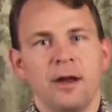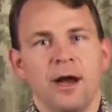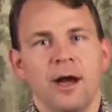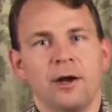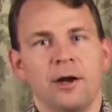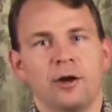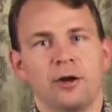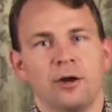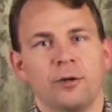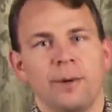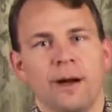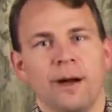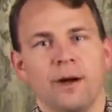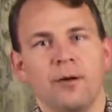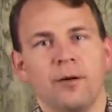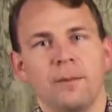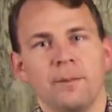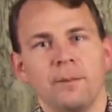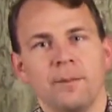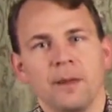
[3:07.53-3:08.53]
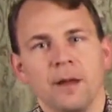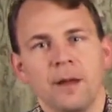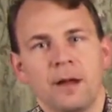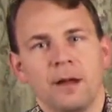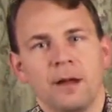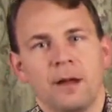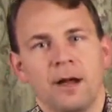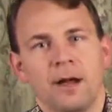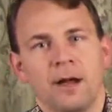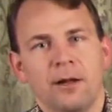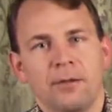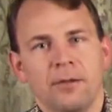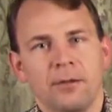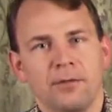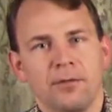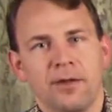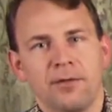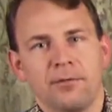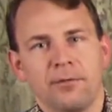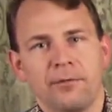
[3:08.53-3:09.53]
I heard about uh, the
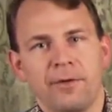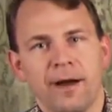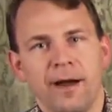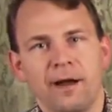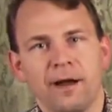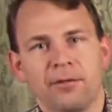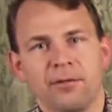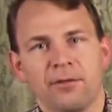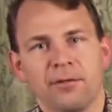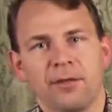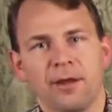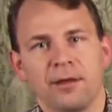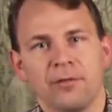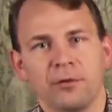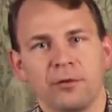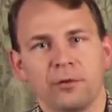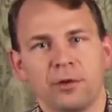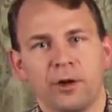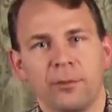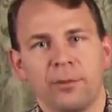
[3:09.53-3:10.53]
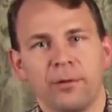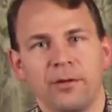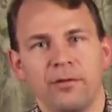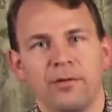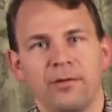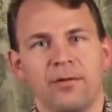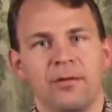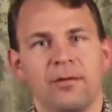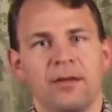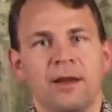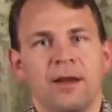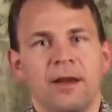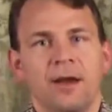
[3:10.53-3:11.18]
seven vials, the seven trumpets,